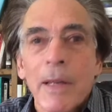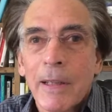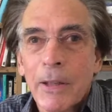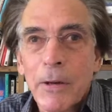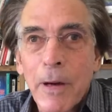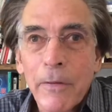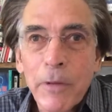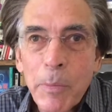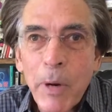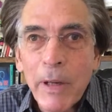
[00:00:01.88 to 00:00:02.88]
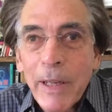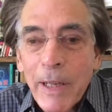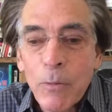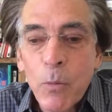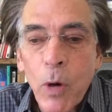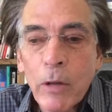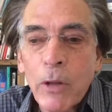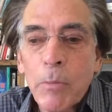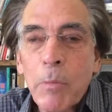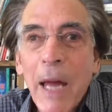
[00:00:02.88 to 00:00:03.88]
Hello everybody and
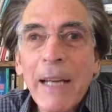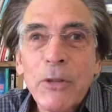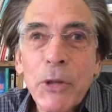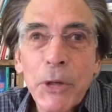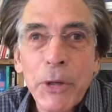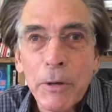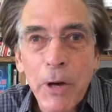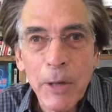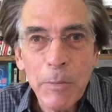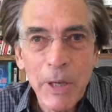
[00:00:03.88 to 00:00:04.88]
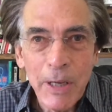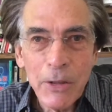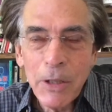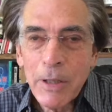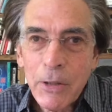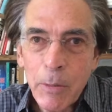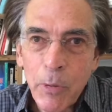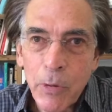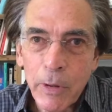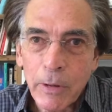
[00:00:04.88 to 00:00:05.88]
welcome back to your IBS Answer
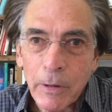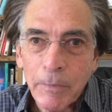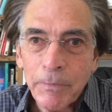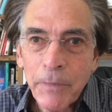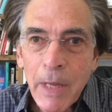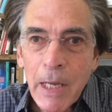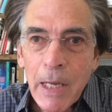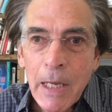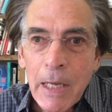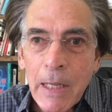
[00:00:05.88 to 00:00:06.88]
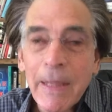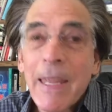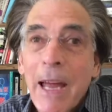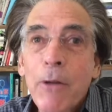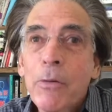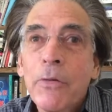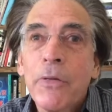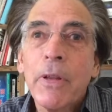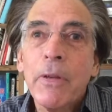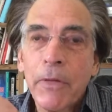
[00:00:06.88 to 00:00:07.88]
Portal. Now
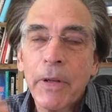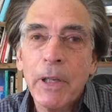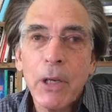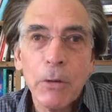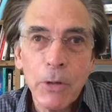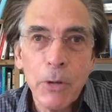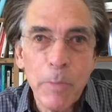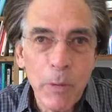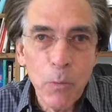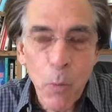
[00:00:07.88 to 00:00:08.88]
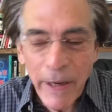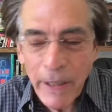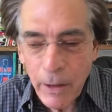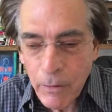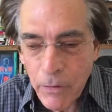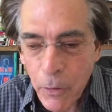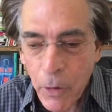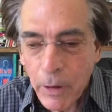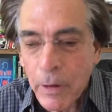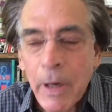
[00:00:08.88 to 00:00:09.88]
for the video you've been waiting
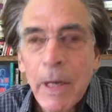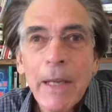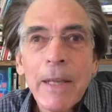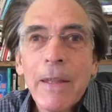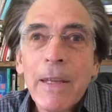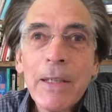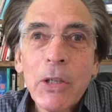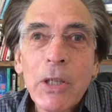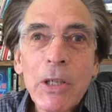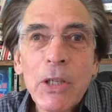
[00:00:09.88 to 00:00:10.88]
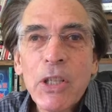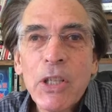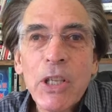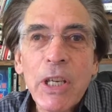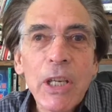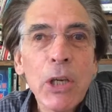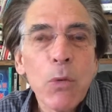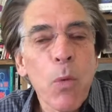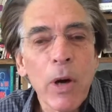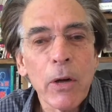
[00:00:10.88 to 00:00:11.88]
for. This is
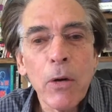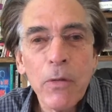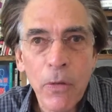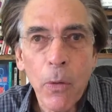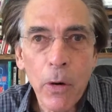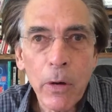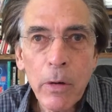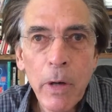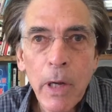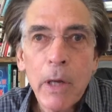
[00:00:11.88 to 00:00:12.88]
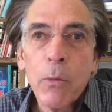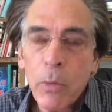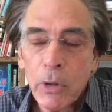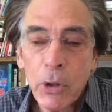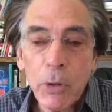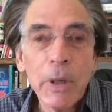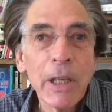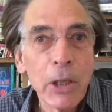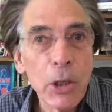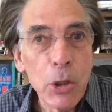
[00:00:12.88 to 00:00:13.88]
T-104. We're
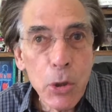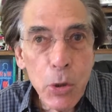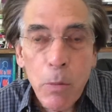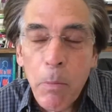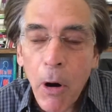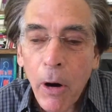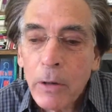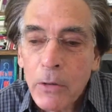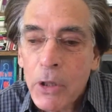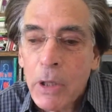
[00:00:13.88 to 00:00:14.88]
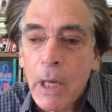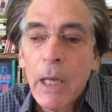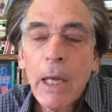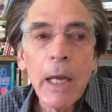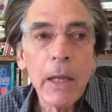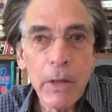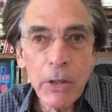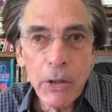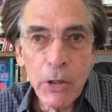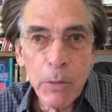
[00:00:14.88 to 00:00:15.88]
doing it in two parts and
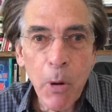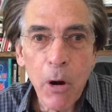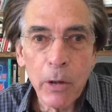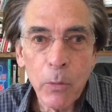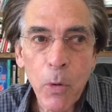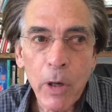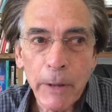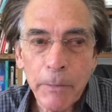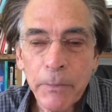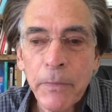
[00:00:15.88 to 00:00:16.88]
this is part one.